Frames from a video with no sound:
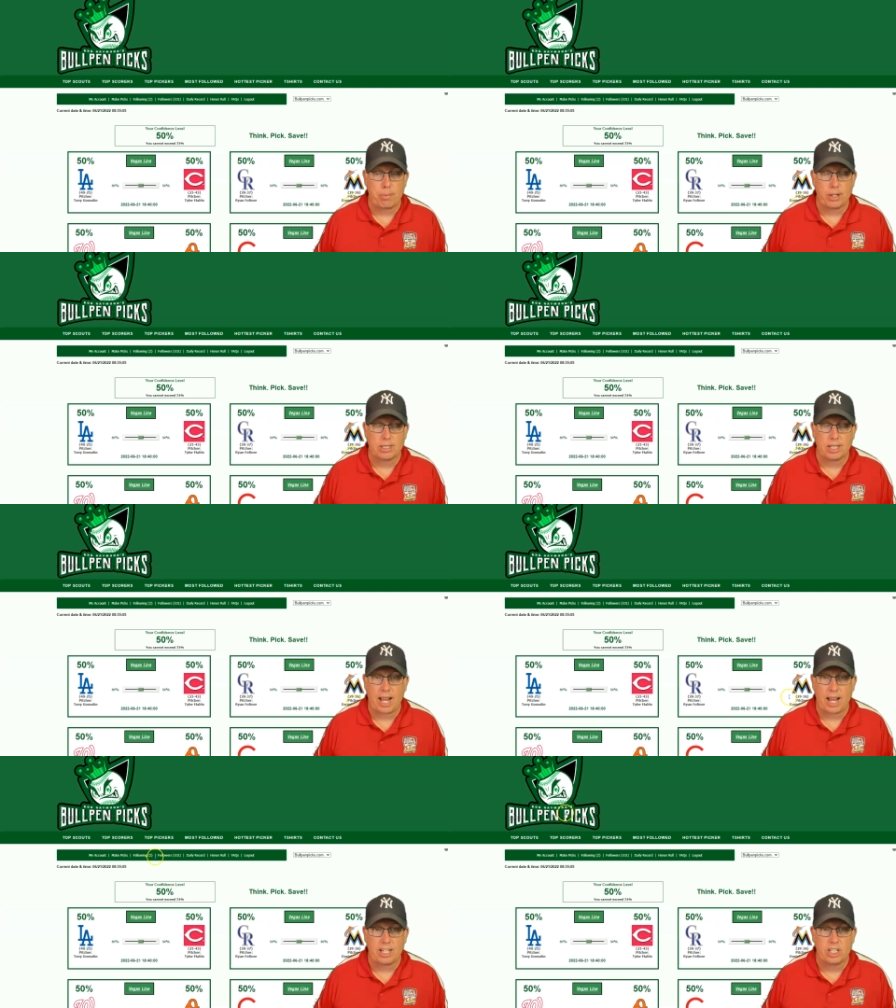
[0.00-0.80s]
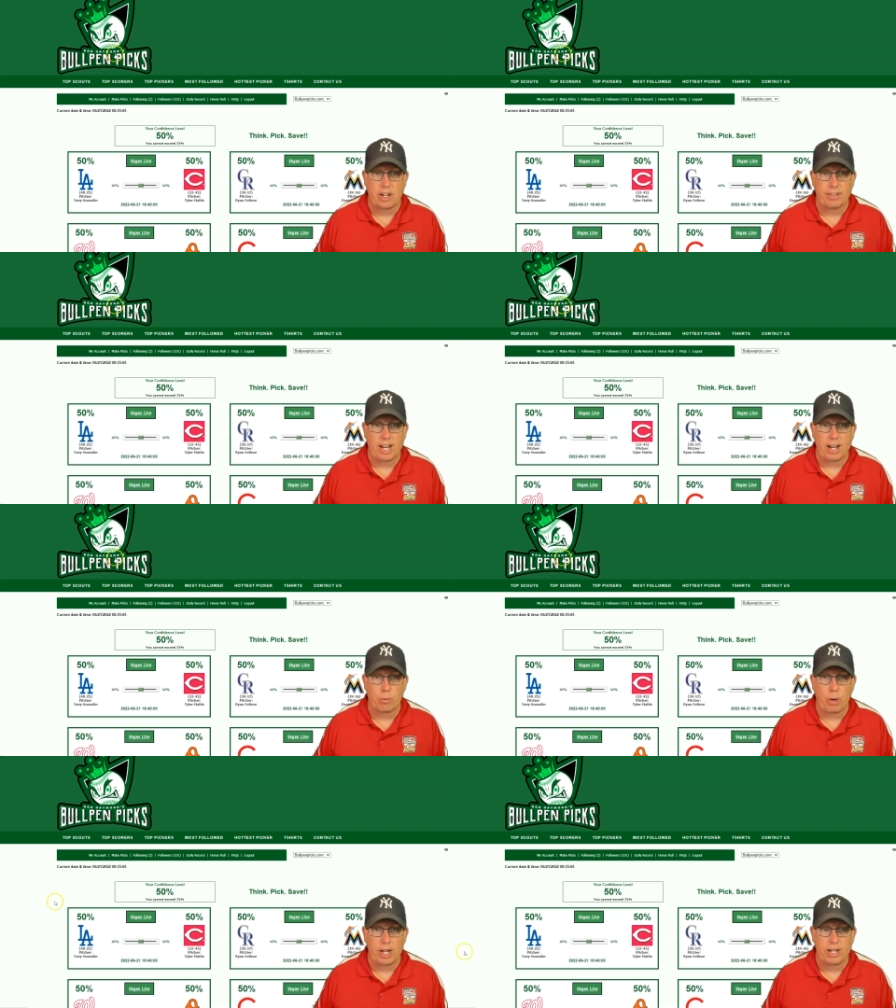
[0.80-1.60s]
picks, you can each and every day
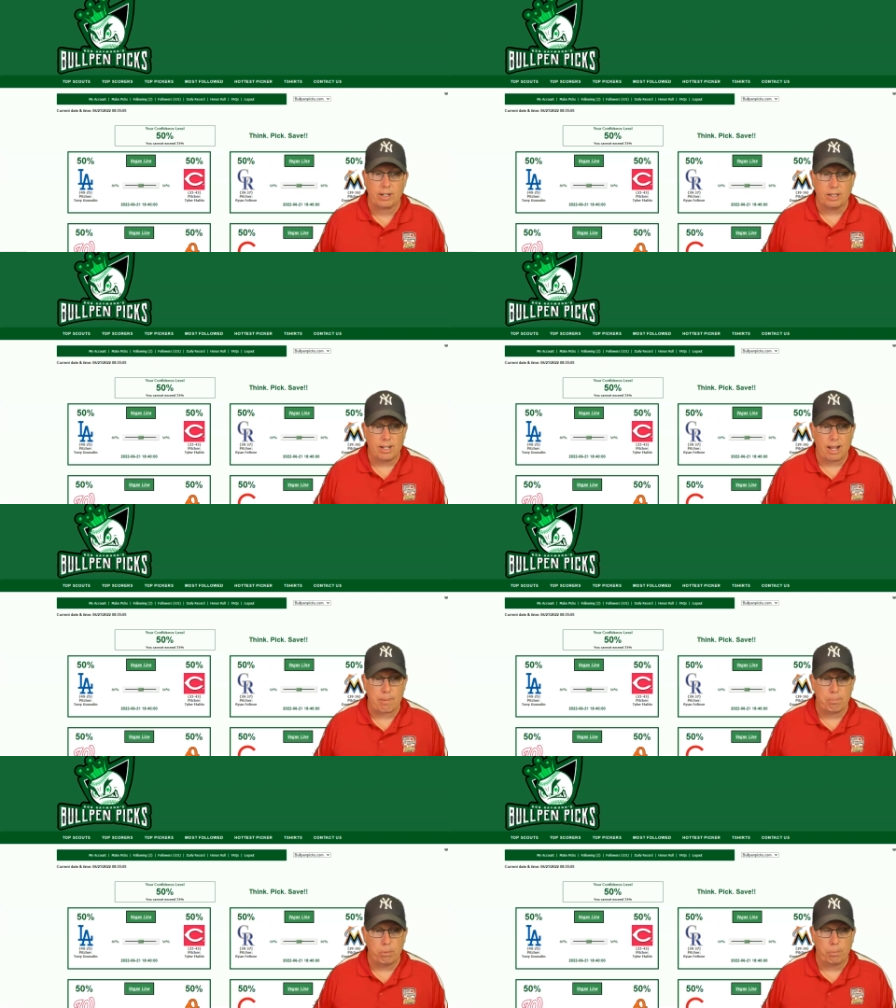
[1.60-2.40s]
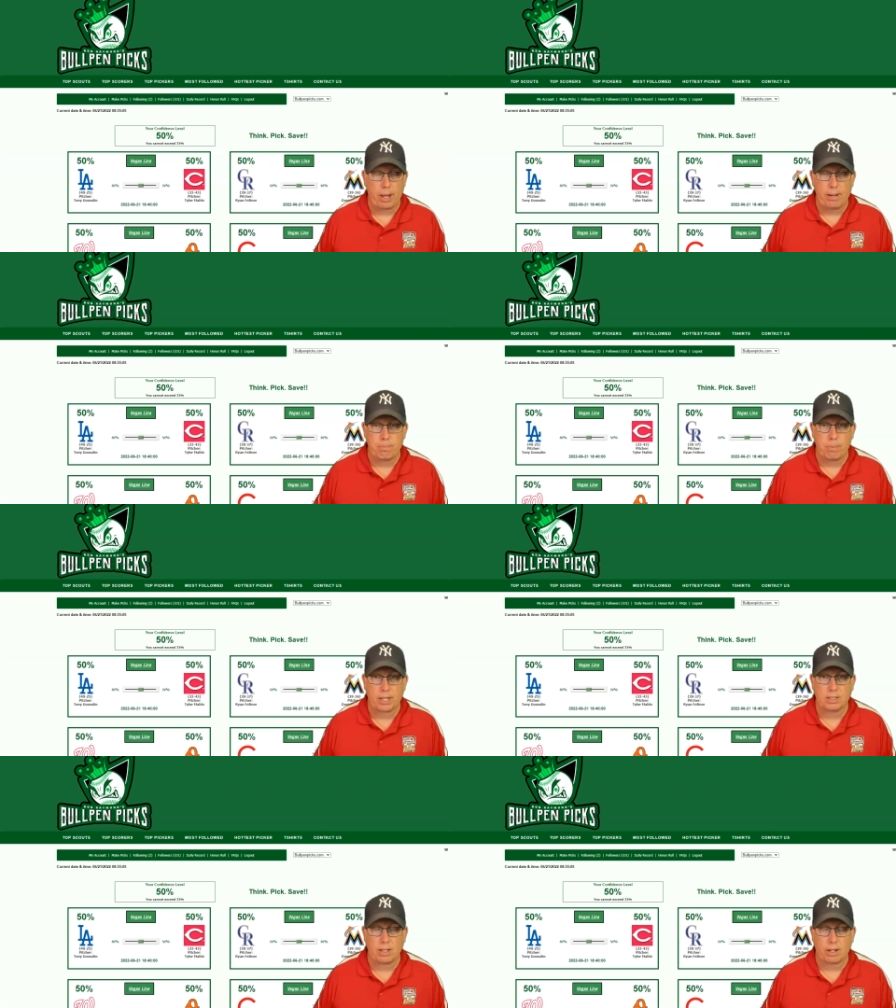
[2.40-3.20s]
right here at
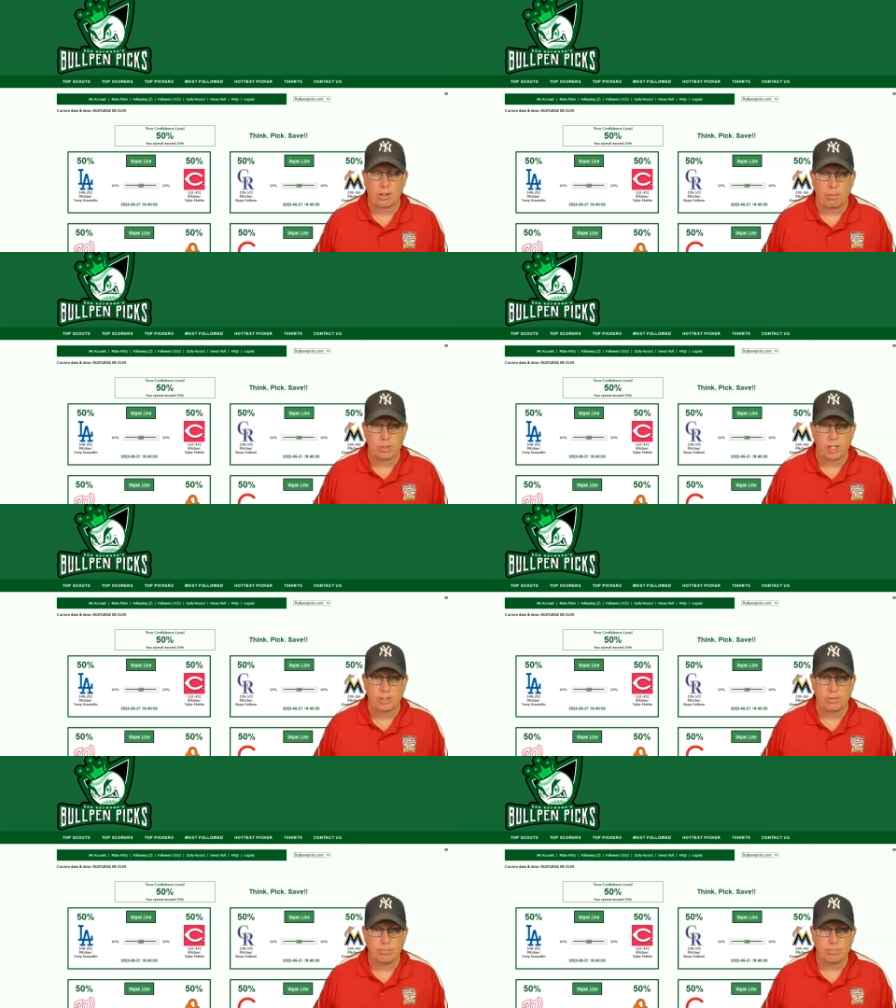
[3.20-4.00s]
bullpenpicks.com. Cheers.